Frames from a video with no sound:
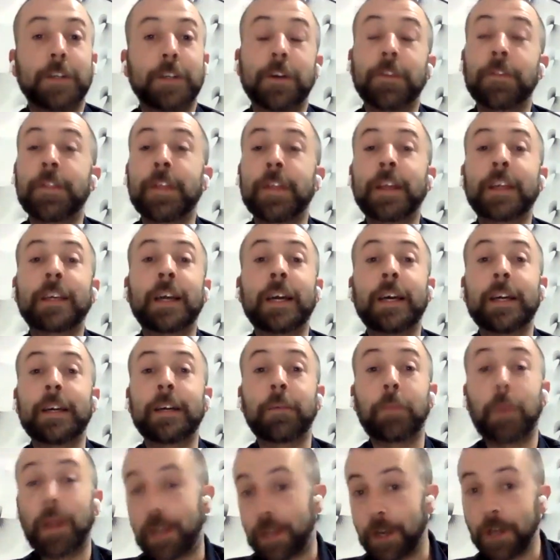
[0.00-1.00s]
don't think
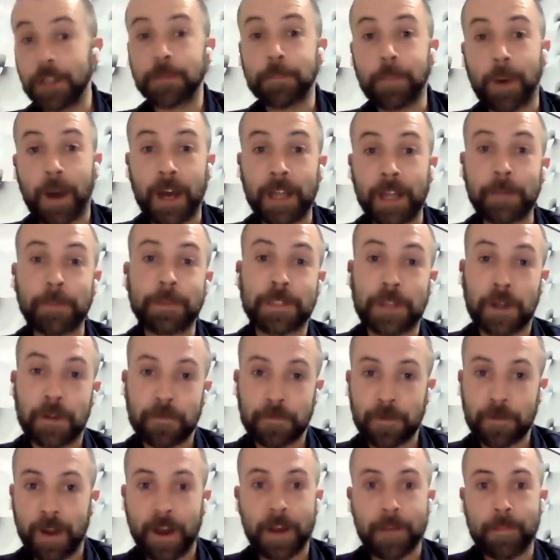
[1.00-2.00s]
a week goes by that we don't
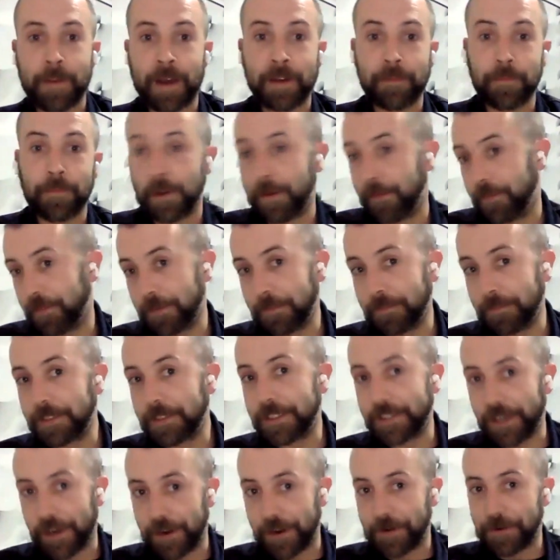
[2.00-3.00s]
write about one of them.
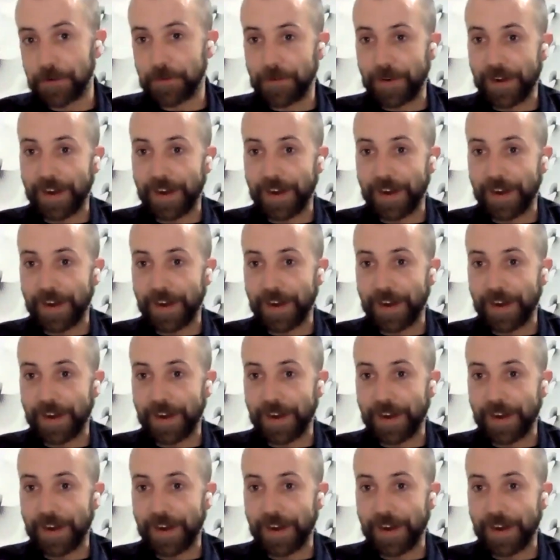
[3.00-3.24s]
So